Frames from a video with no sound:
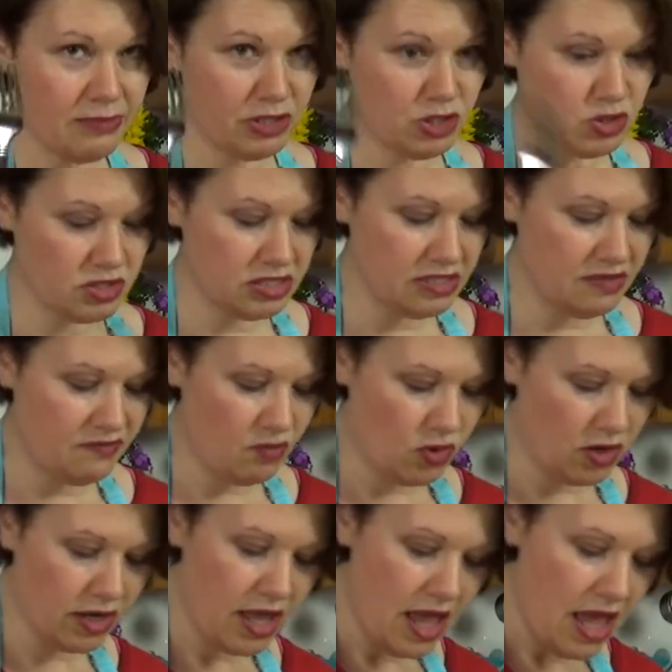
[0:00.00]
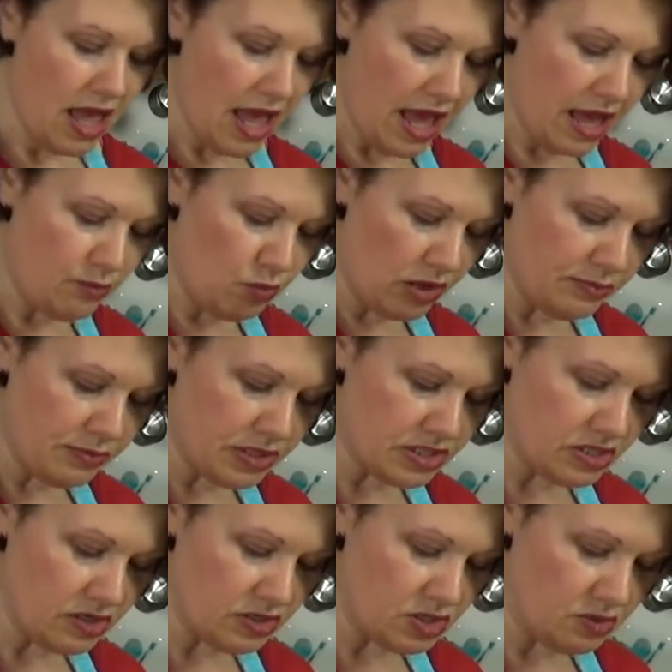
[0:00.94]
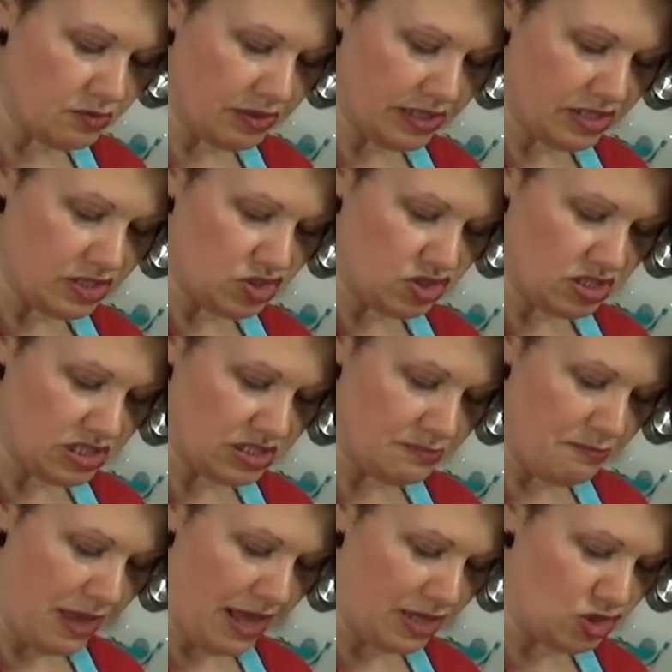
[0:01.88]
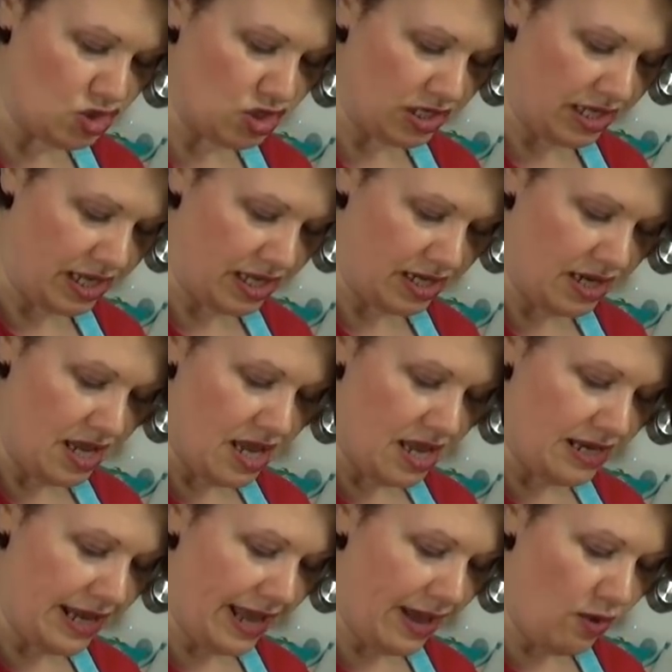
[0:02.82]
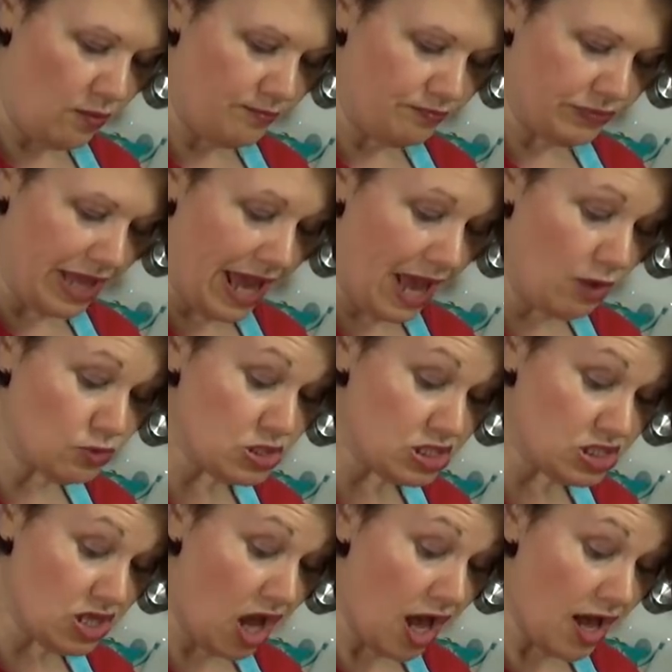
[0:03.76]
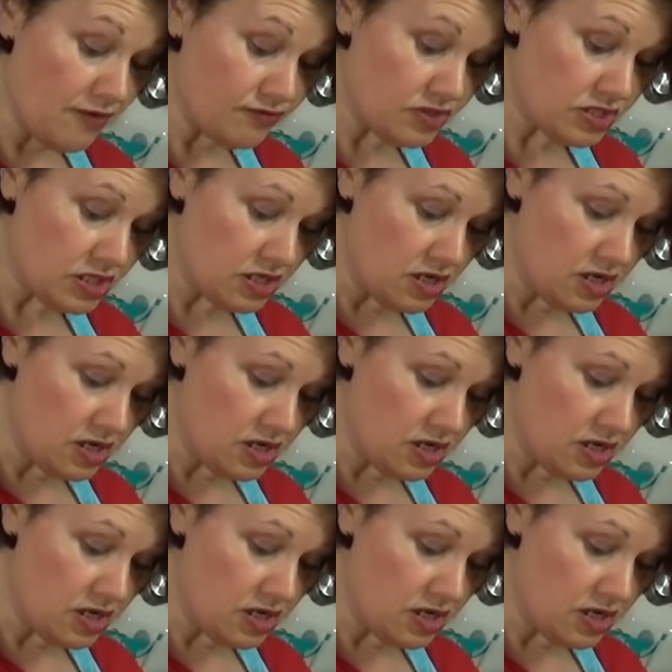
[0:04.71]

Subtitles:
my trusty fork, and what I'm going to start doing is just mashing it. Now, how soft